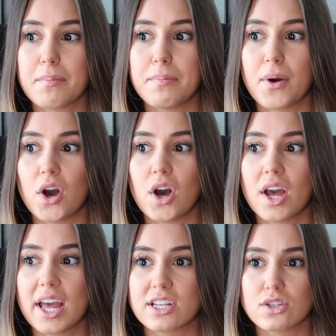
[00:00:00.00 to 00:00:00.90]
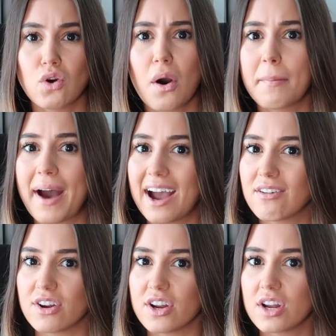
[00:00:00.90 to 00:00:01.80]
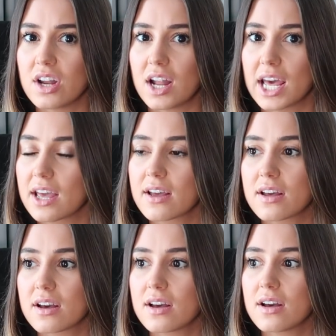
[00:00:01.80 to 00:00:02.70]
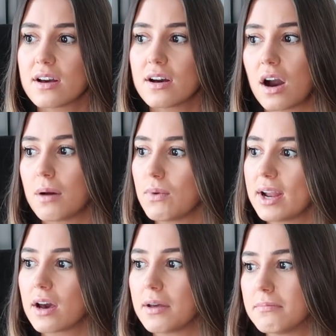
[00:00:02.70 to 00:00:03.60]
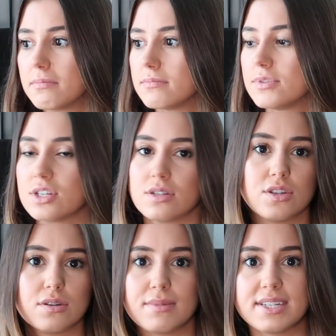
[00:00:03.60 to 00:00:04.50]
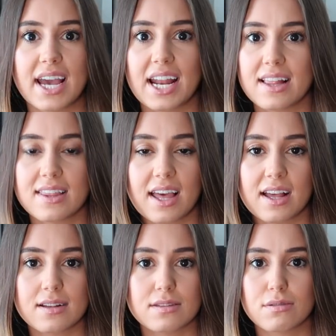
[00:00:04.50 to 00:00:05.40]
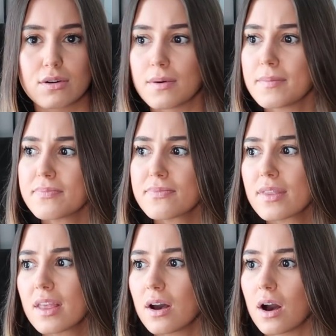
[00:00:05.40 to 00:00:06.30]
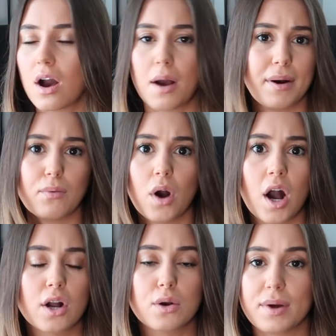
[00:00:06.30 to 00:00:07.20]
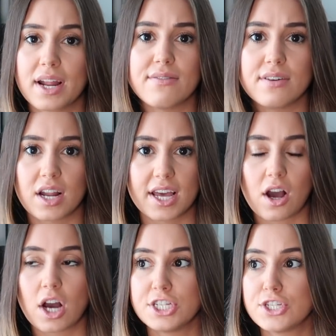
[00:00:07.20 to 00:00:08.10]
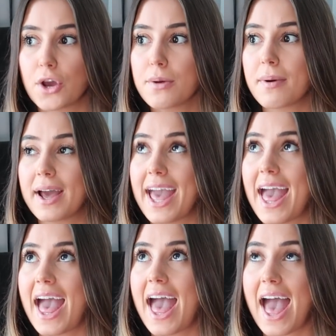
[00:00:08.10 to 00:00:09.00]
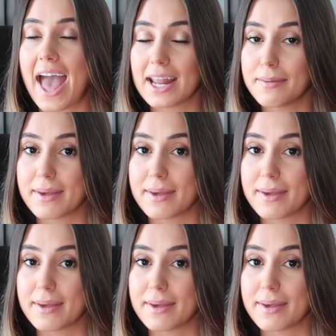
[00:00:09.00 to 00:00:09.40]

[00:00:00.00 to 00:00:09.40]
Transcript: but it's not apparent. Like, when I'm just doing my daily things or I'm at work or whatever, like, I don't by any